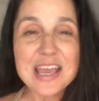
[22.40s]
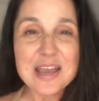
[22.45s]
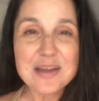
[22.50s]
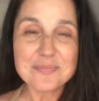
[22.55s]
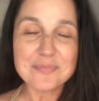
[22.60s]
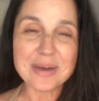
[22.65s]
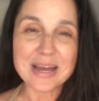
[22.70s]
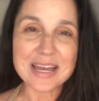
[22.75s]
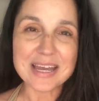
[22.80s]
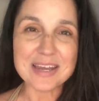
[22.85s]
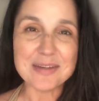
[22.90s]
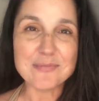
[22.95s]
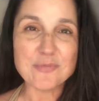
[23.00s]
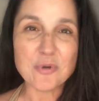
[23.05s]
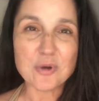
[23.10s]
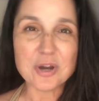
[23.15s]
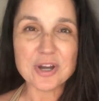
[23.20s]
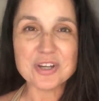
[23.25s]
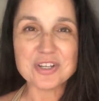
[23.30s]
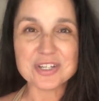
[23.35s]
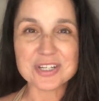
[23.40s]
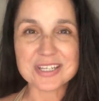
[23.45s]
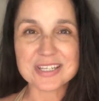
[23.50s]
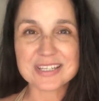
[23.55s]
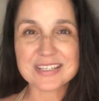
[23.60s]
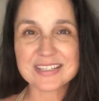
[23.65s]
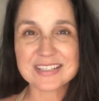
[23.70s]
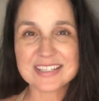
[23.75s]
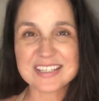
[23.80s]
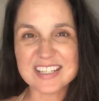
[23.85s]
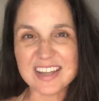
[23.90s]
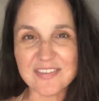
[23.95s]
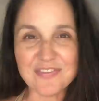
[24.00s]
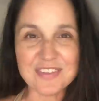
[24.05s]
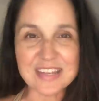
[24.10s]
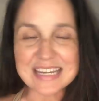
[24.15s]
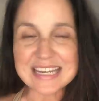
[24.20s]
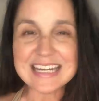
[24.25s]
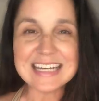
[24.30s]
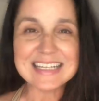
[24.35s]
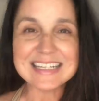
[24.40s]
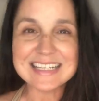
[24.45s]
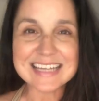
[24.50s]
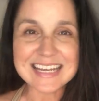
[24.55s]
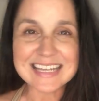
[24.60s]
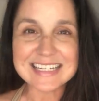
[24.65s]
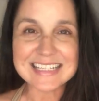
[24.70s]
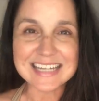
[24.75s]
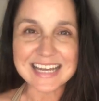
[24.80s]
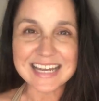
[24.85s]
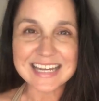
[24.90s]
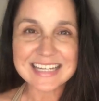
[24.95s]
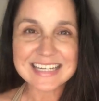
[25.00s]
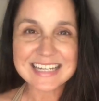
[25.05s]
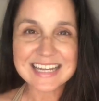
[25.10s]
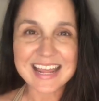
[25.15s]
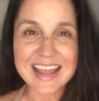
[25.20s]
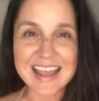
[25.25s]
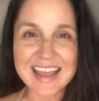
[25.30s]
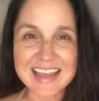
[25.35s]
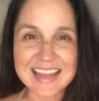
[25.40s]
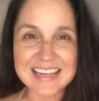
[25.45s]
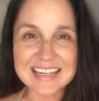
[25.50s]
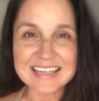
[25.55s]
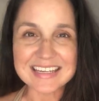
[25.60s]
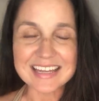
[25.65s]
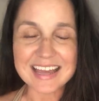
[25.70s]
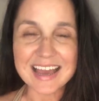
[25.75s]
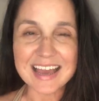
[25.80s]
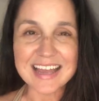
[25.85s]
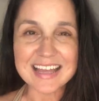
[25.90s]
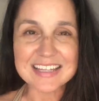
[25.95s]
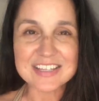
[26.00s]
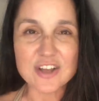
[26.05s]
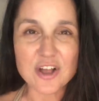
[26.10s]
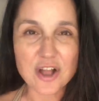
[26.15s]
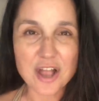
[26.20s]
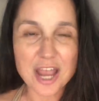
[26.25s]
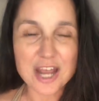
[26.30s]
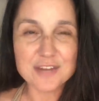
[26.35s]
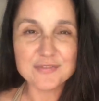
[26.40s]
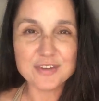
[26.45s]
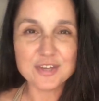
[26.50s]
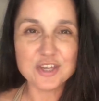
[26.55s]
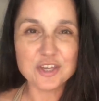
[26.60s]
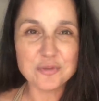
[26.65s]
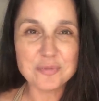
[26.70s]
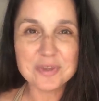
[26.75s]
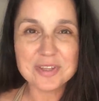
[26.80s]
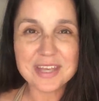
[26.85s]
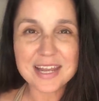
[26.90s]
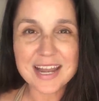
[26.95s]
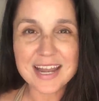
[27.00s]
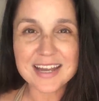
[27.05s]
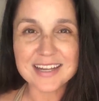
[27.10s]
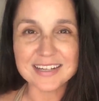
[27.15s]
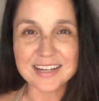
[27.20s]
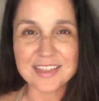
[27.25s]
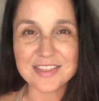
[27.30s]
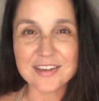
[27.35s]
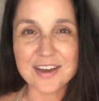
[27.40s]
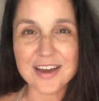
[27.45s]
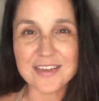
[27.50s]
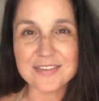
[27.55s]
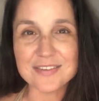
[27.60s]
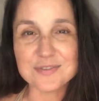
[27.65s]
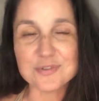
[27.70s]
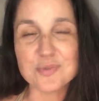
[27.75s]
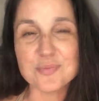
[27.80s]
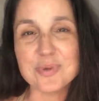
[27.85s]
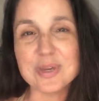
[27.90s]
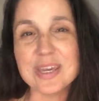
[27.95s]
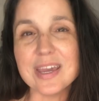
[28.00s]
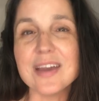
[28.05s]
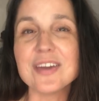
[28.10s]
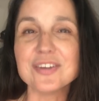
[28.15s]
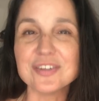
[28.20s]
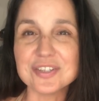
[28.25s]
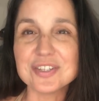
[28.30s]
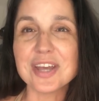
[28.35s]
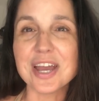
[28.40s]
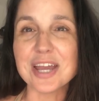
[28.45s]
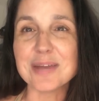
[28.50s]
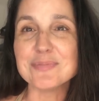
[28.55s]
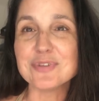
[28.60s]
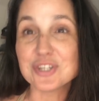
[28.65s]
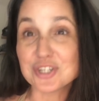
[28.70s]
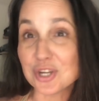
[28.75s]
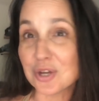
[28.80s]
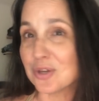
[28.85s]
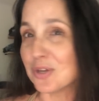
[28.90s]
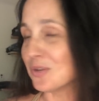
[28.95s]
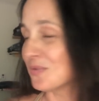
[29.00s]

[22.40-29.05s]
but more just stuff that needed to get done, and it's all kind of accumulated, and I thought this would be a good time to show you.